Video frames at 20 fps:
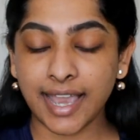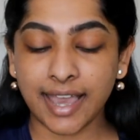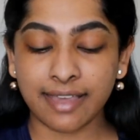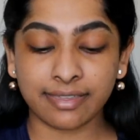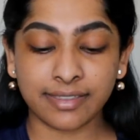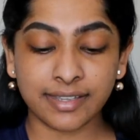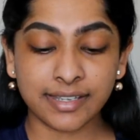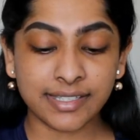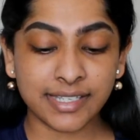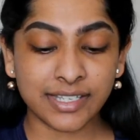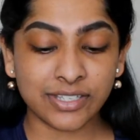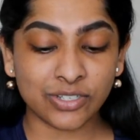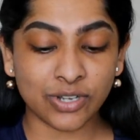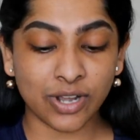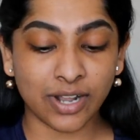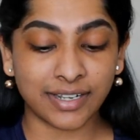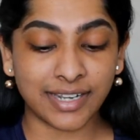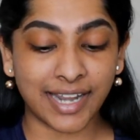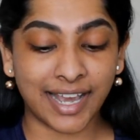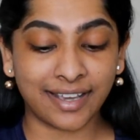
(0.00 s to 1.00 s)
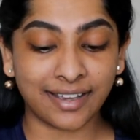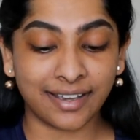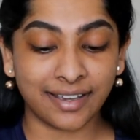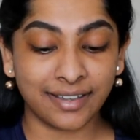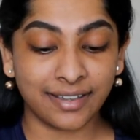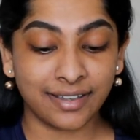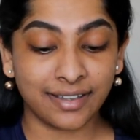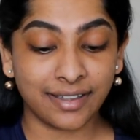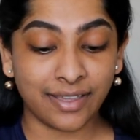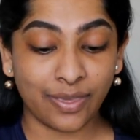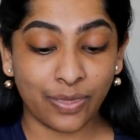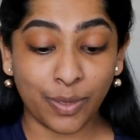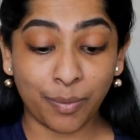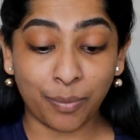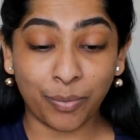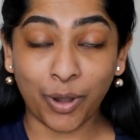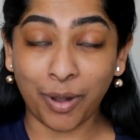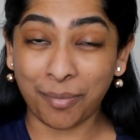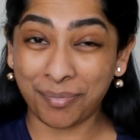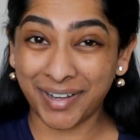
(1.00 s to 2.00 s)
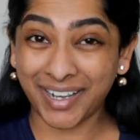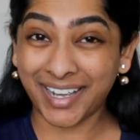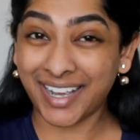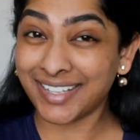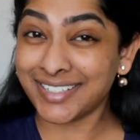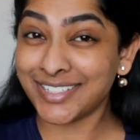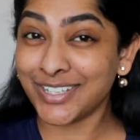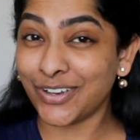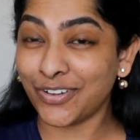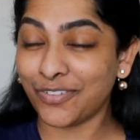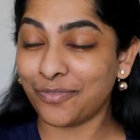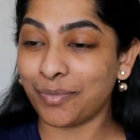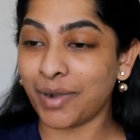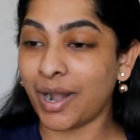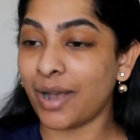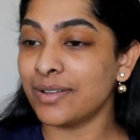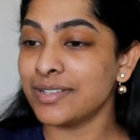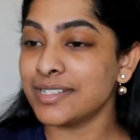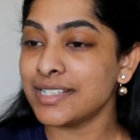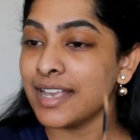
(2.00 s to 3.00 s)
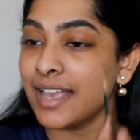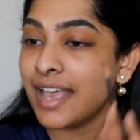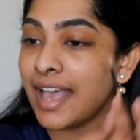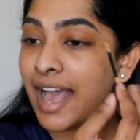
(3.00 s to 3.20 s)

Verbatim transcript: and this is not like the proper cutting of brows.